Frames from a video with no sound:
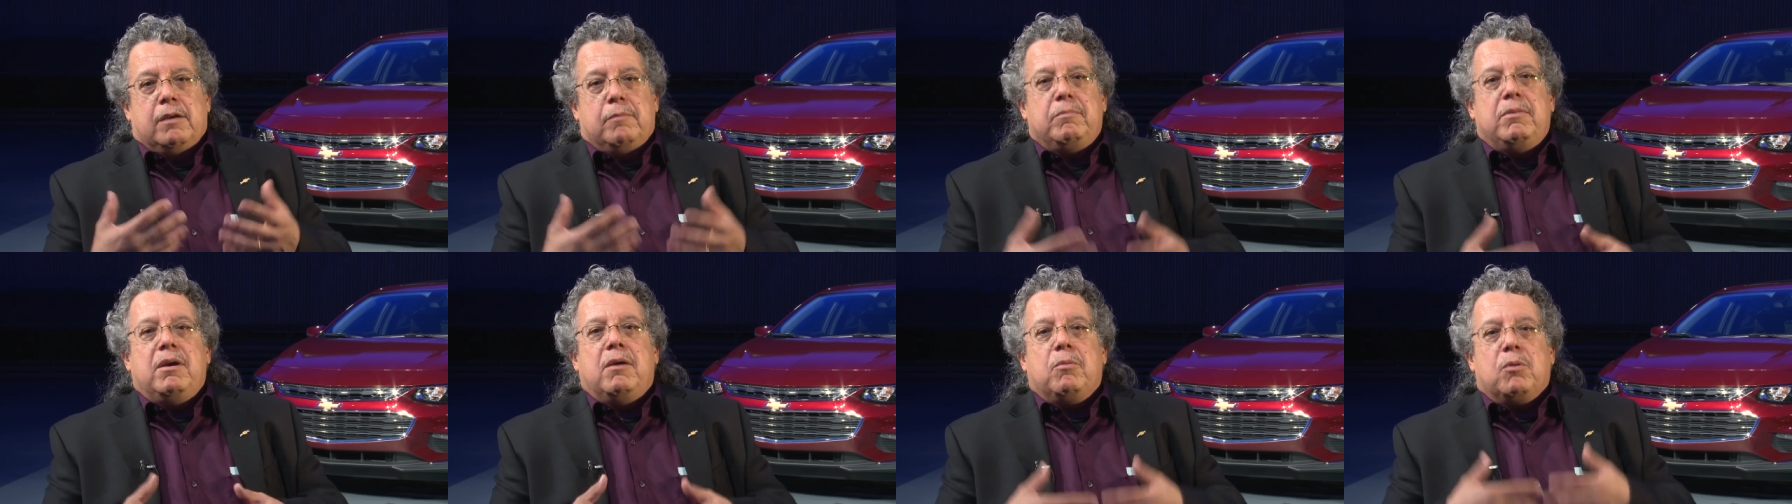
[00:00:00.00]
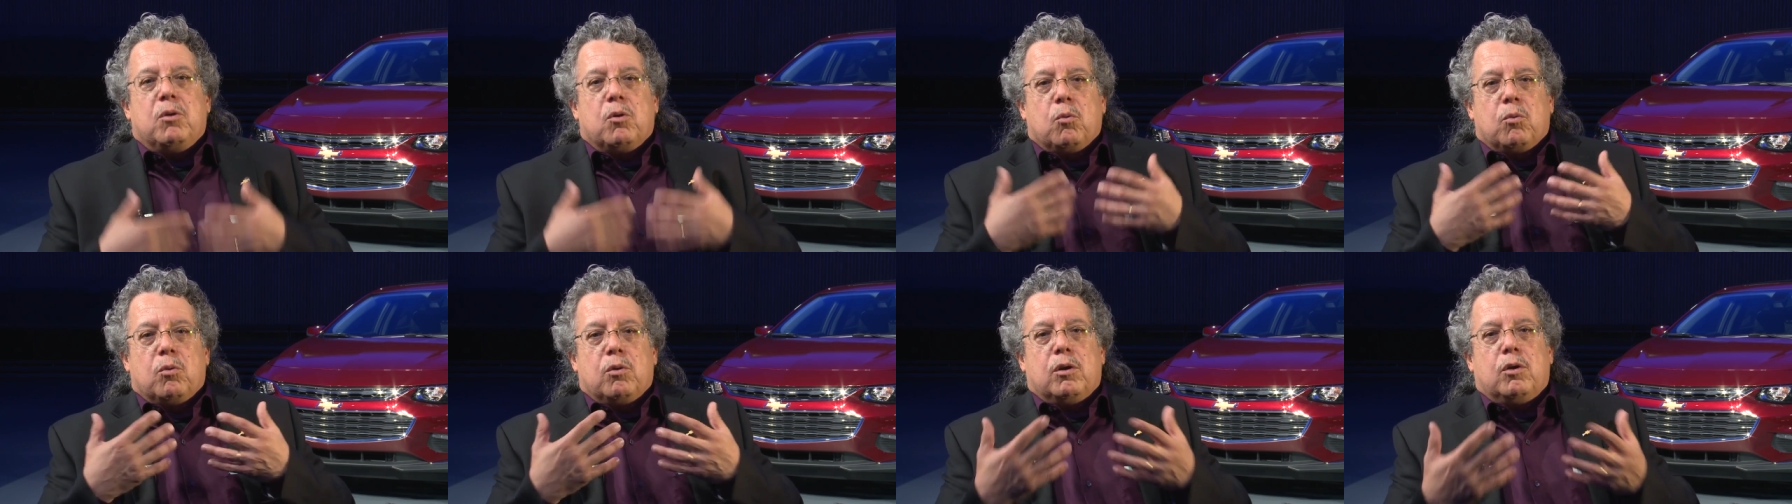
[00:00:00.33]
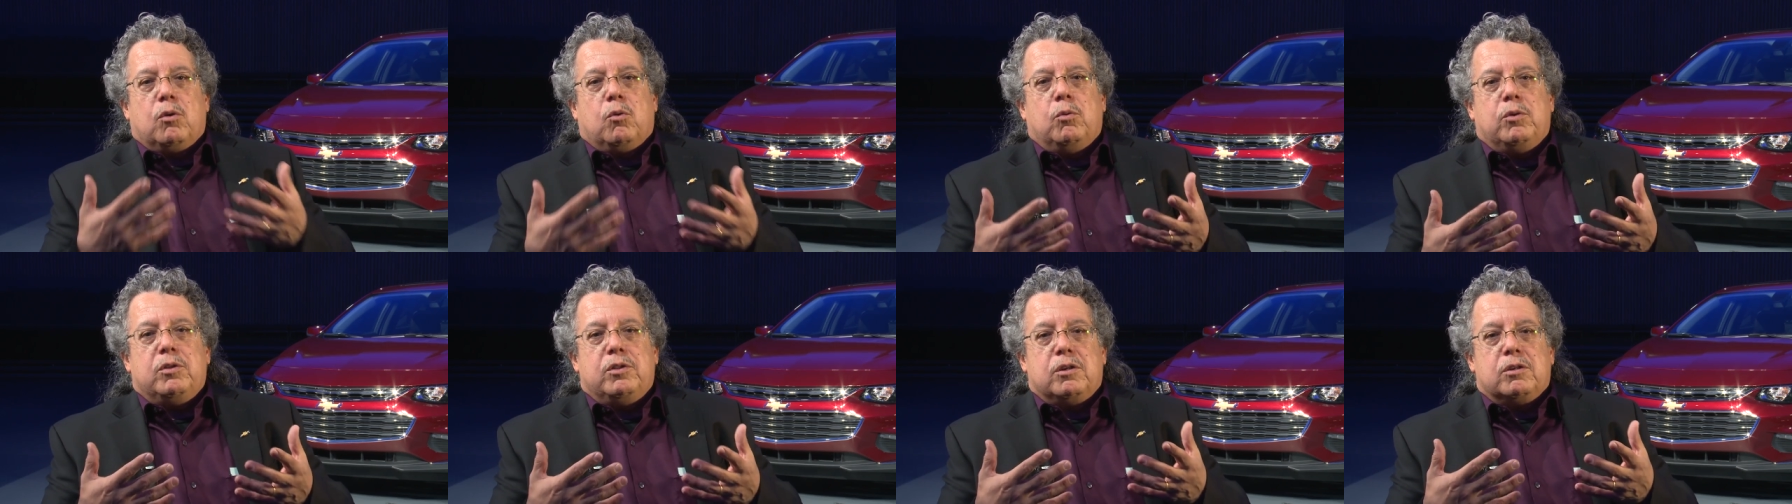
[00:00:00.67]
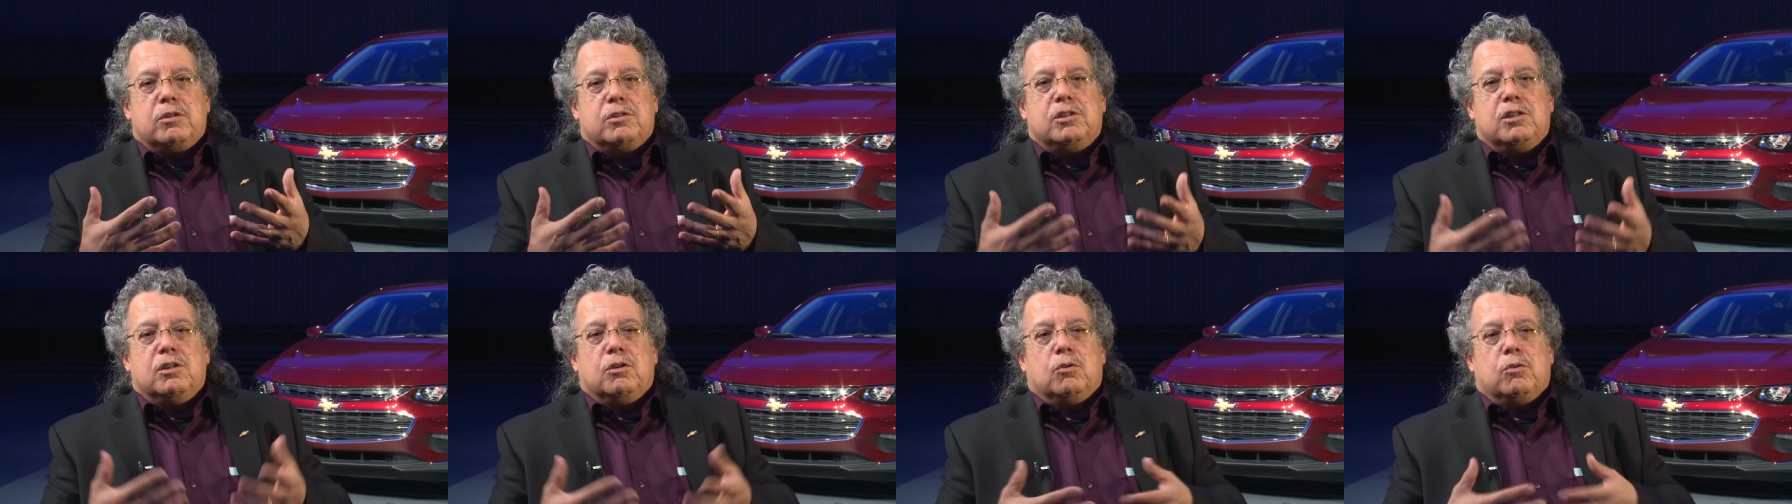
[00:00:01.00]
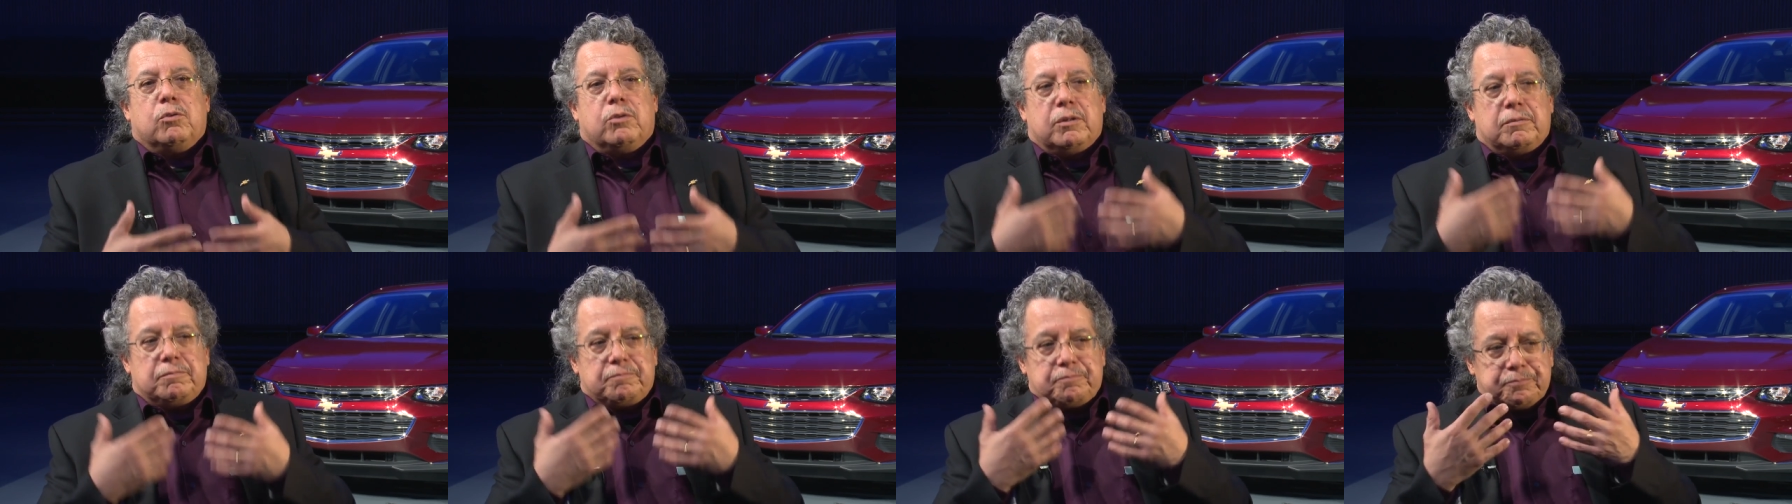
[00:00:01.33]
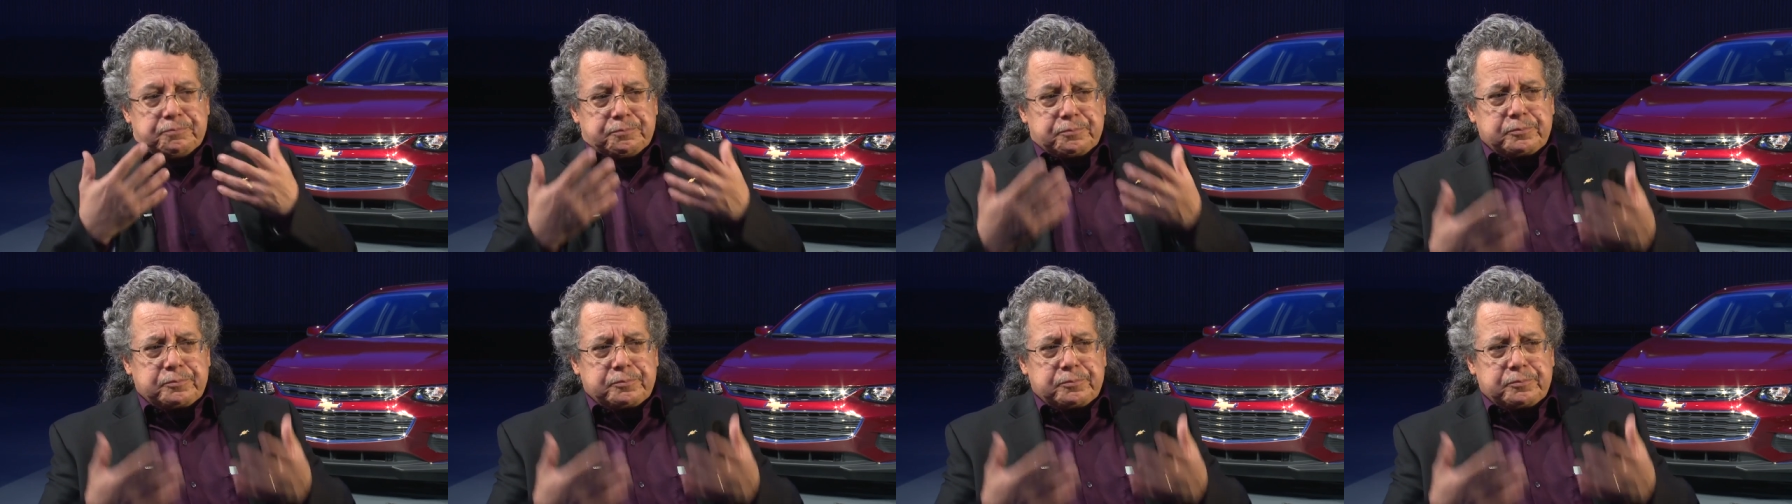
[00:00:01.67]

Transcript: be able to work with your children